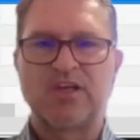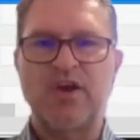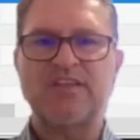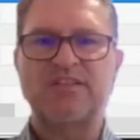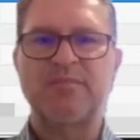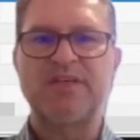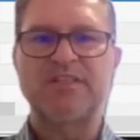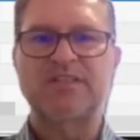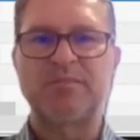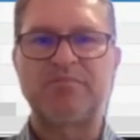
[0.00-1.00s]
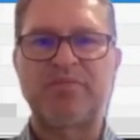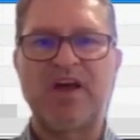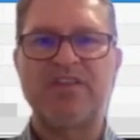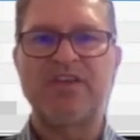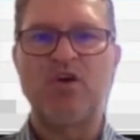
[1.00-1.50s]
Your estimate
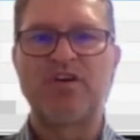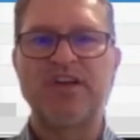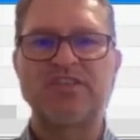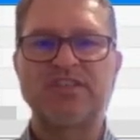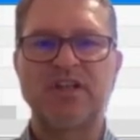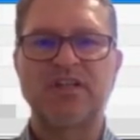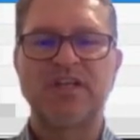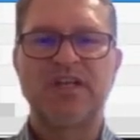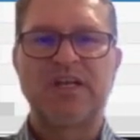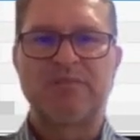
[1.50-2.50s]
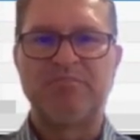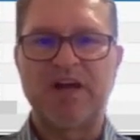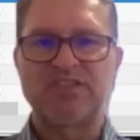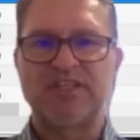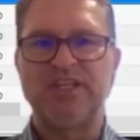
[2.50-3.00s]
supply the original
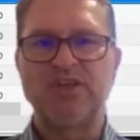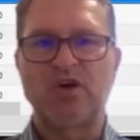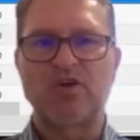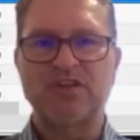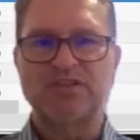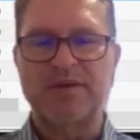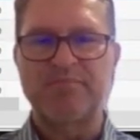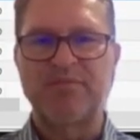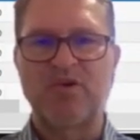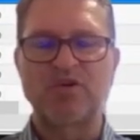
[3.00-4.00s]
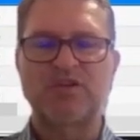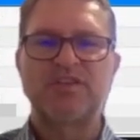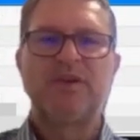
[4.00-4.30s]
budget in your cost report.